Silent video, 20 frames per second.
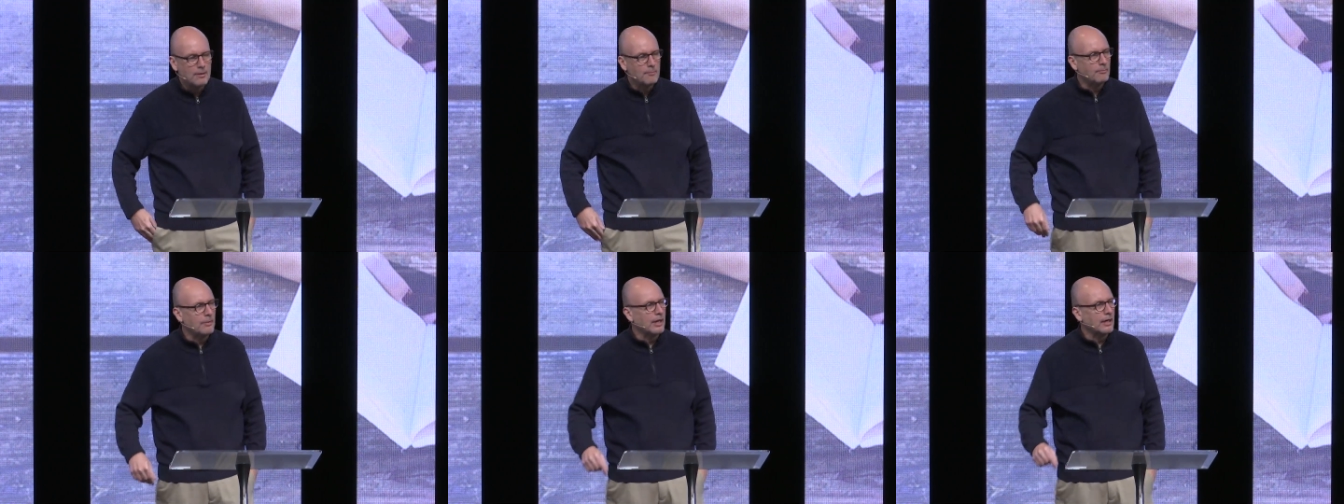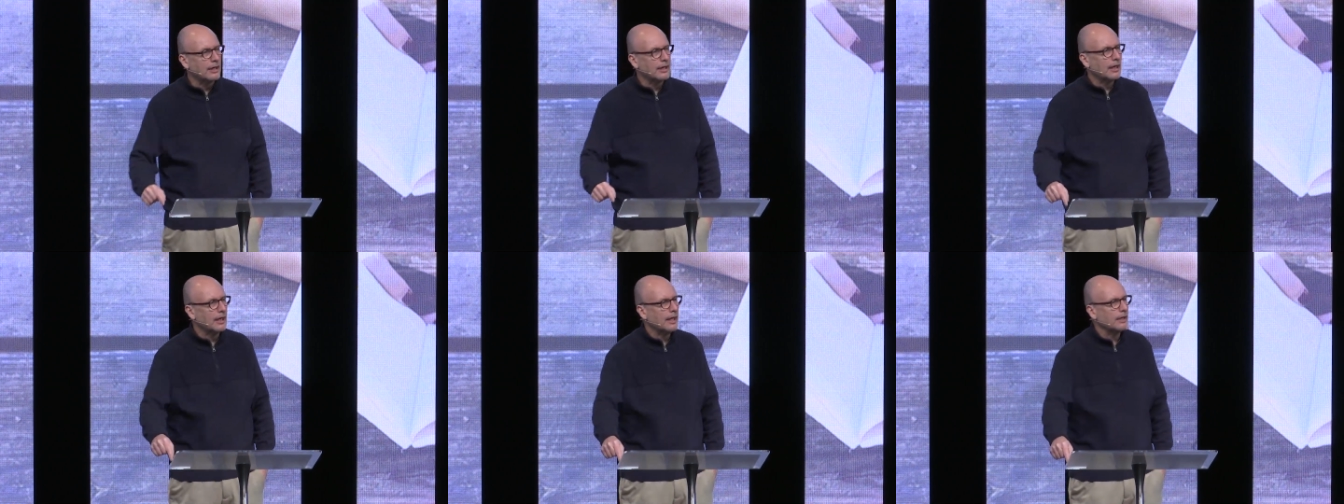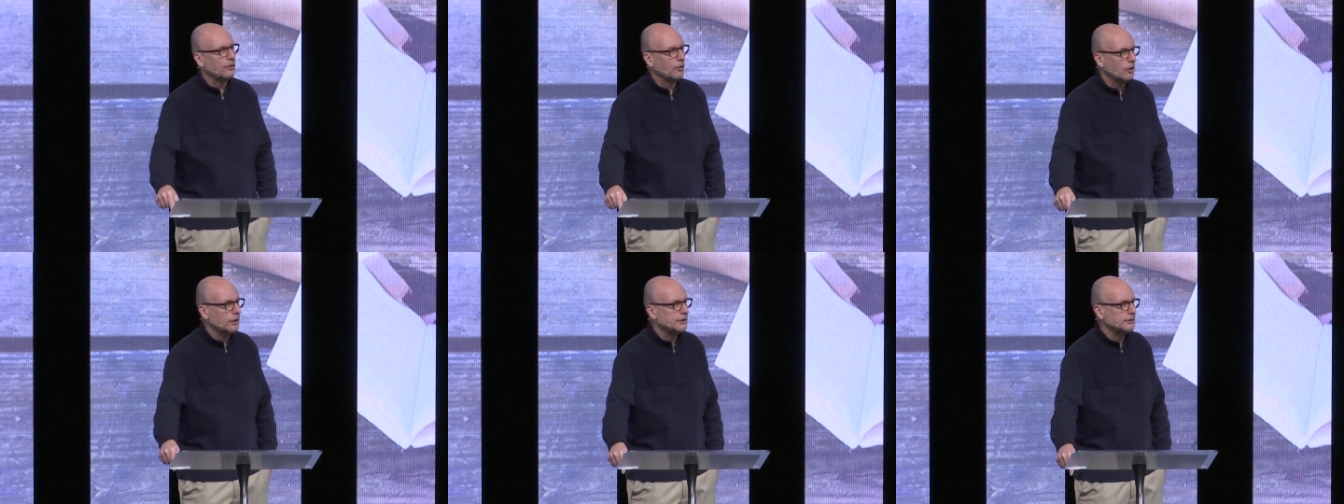But
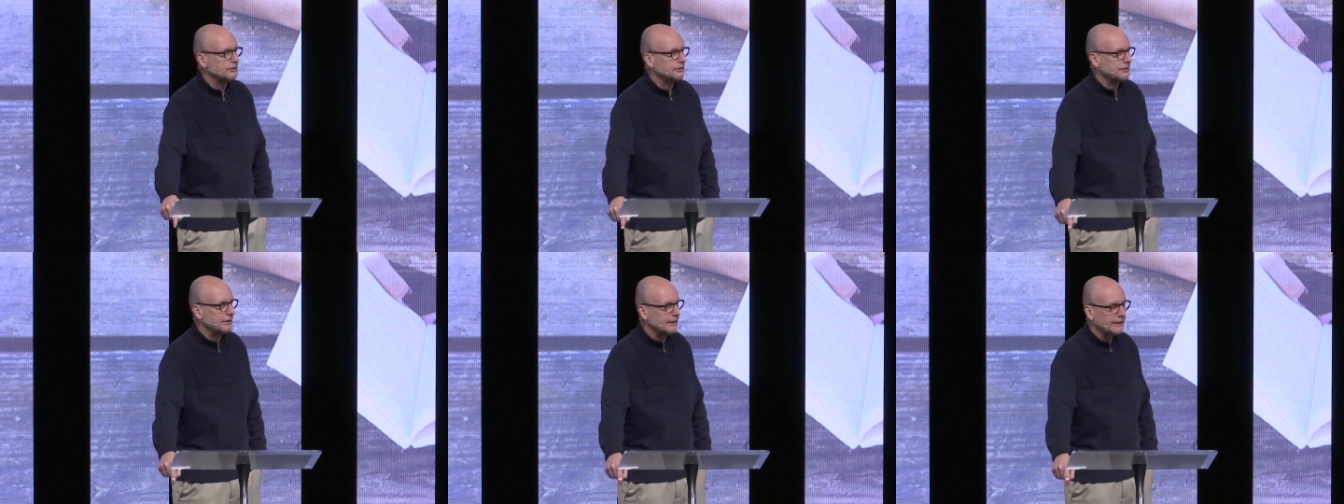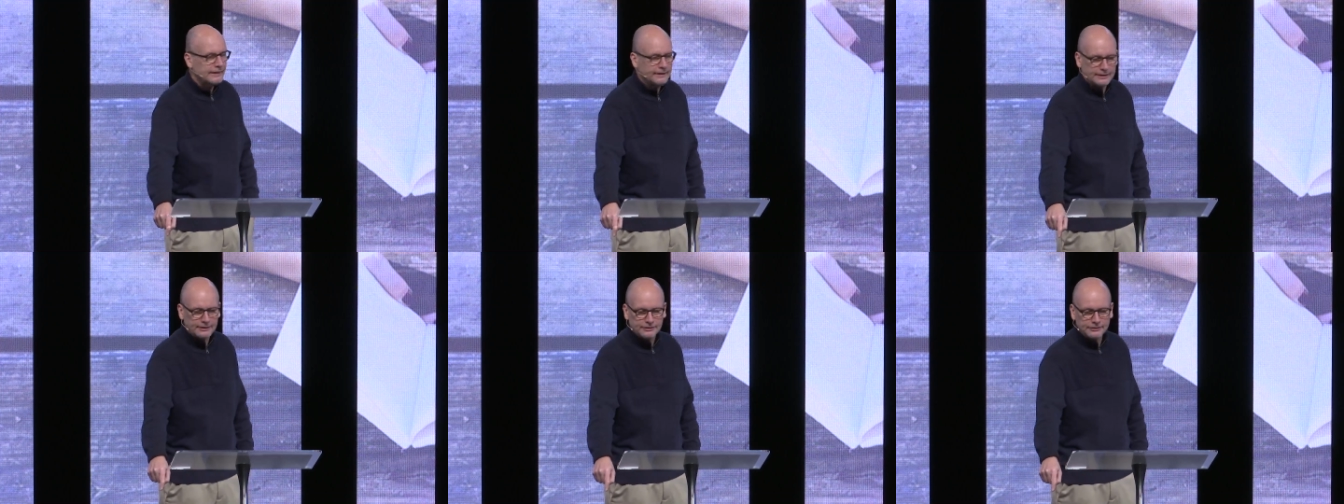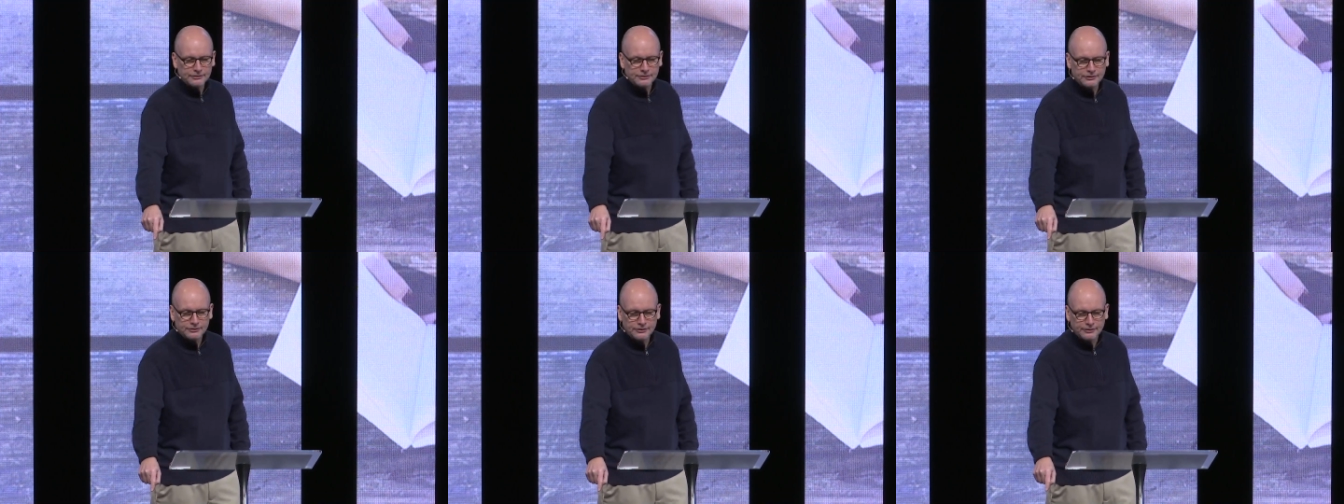God on His
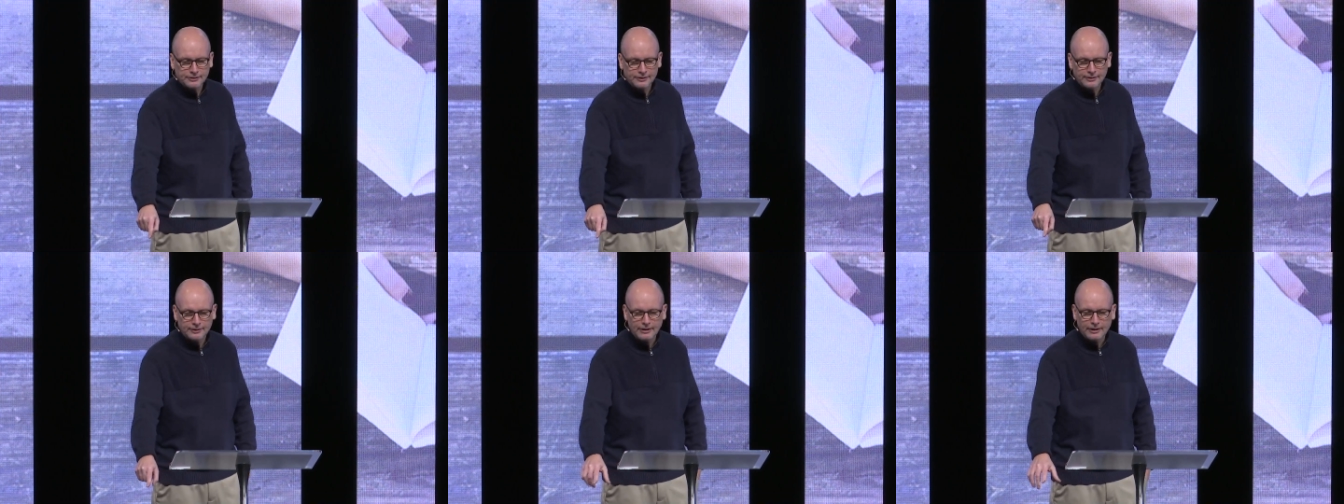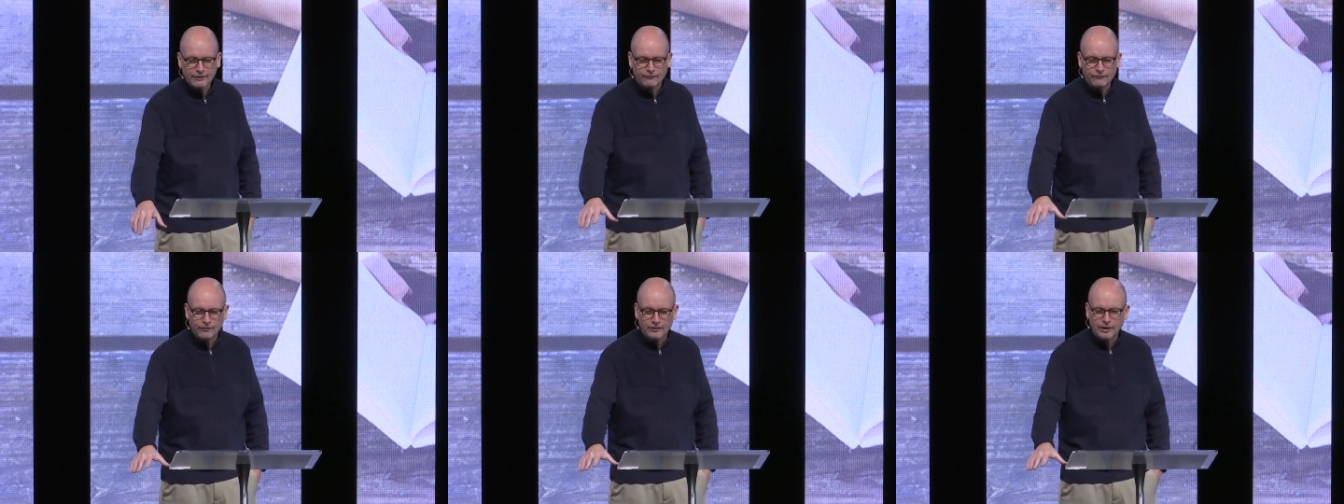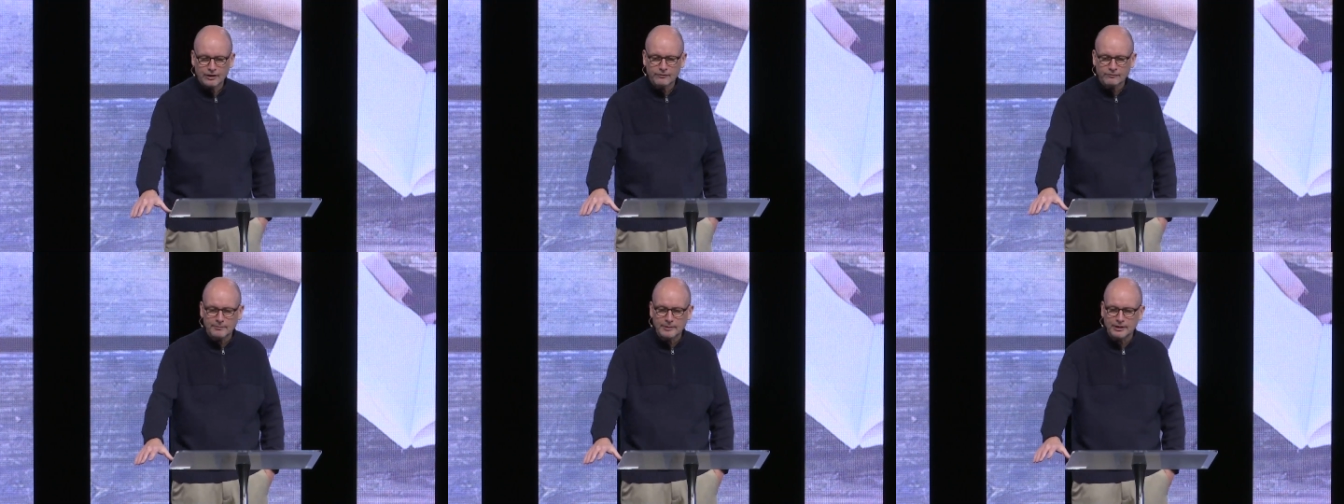knees in
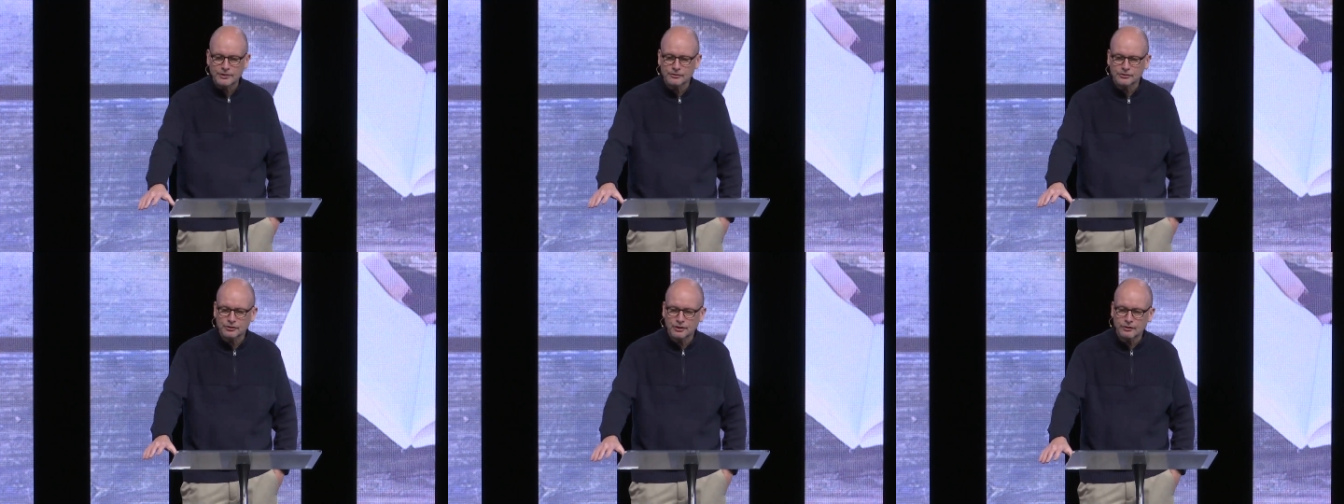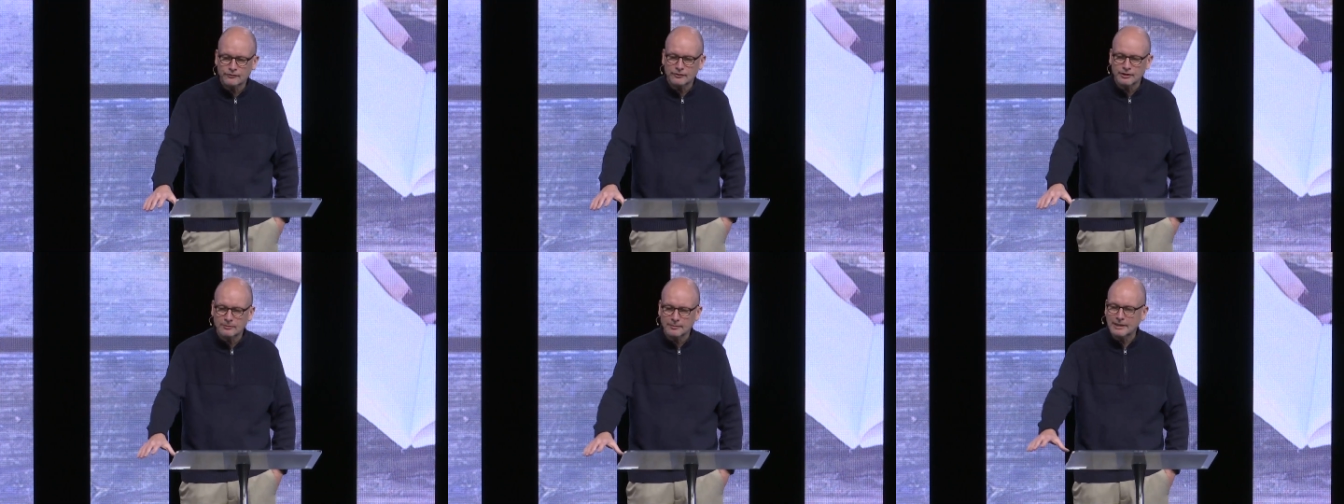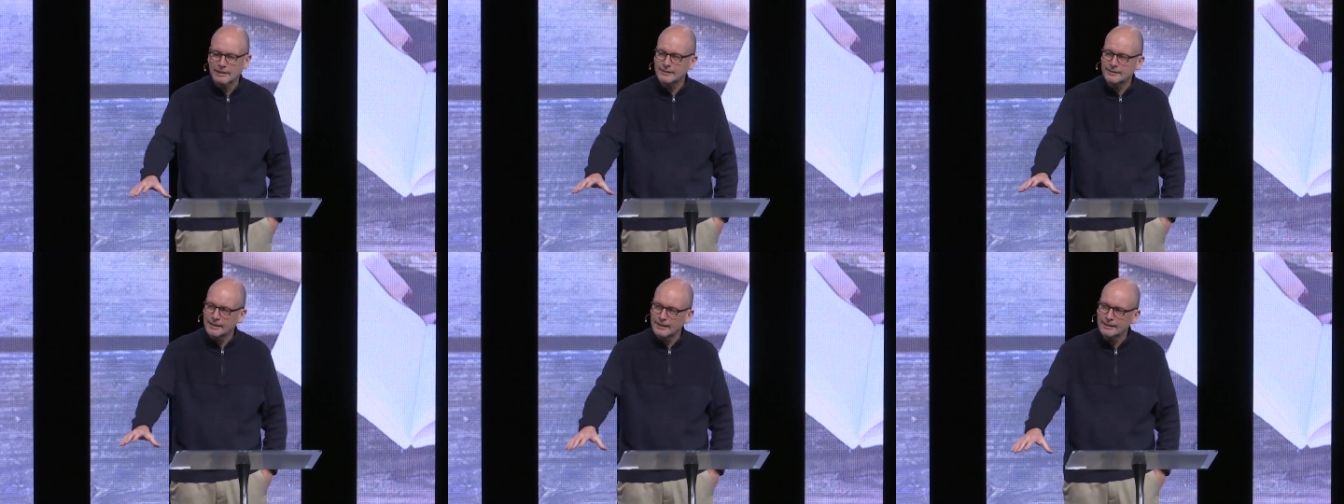front of me, serving
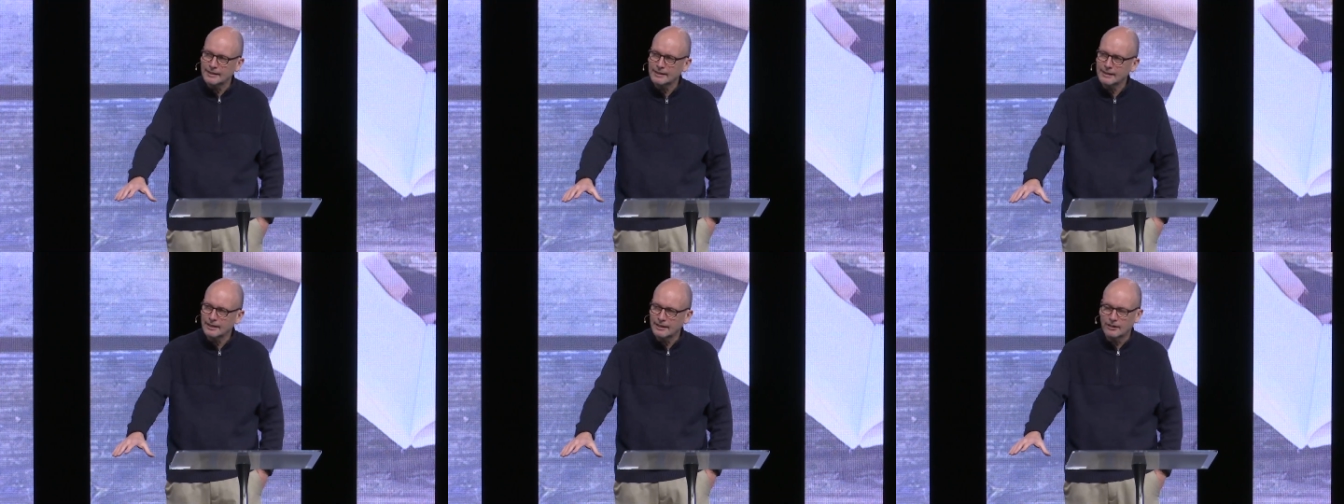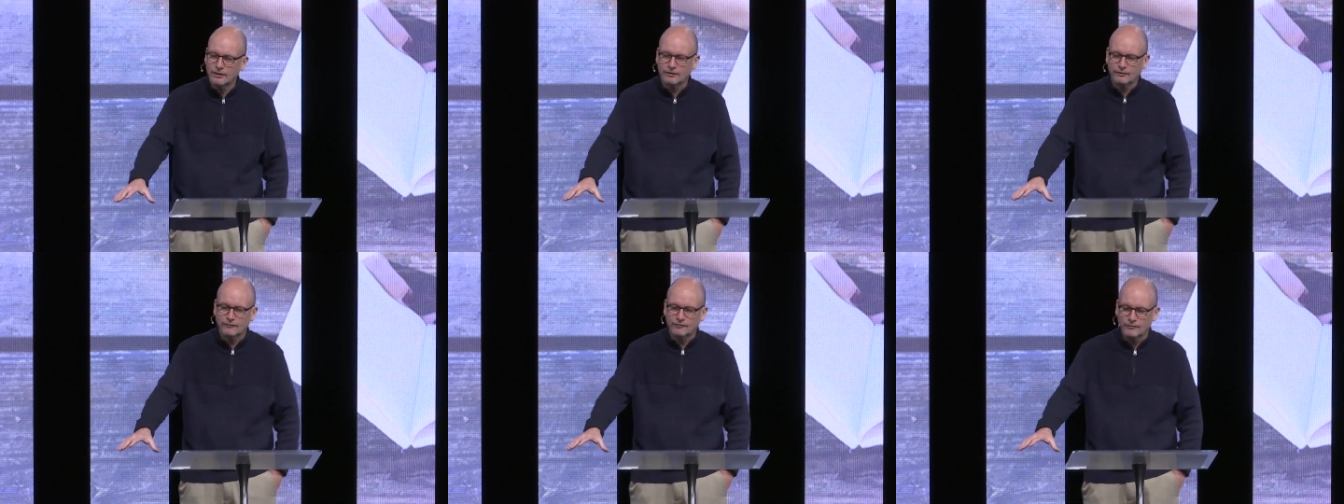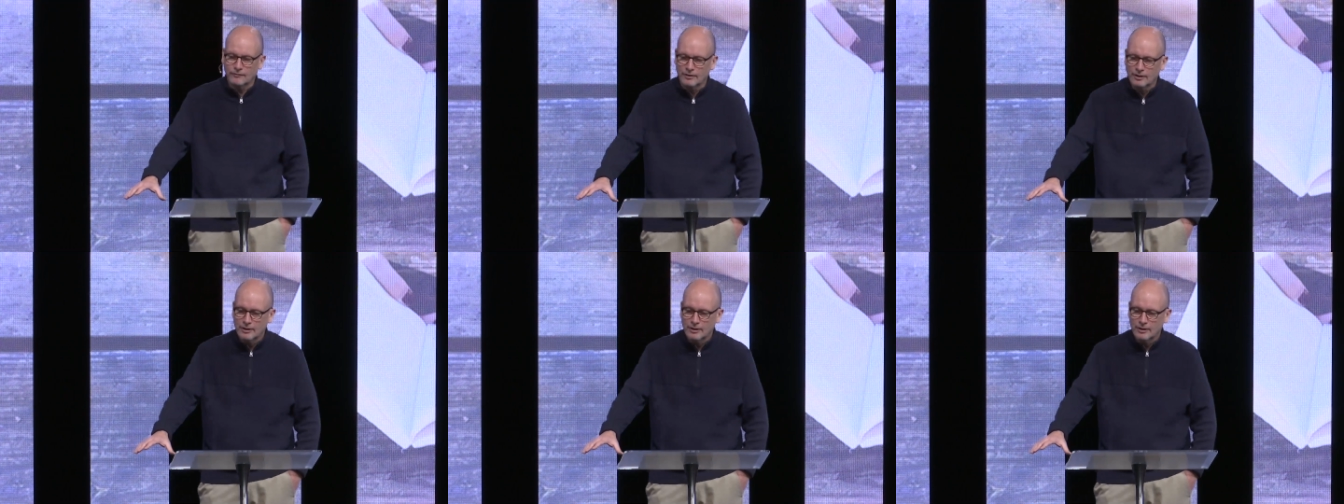me, taking care of